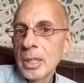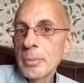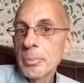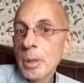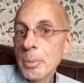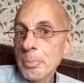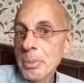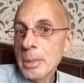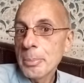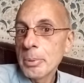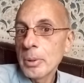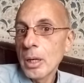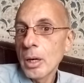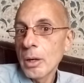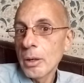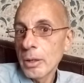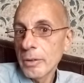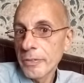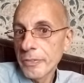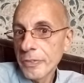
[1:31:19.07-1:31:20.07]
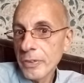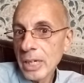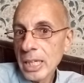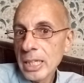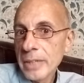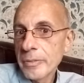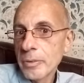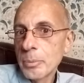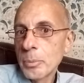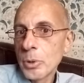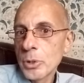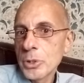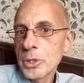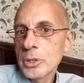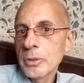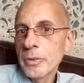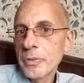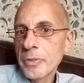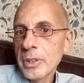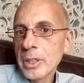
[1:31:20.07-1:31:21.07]
But people are afraid of
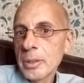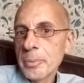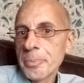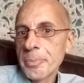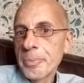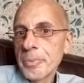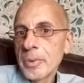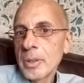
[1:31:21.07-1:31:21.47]
emotional freedom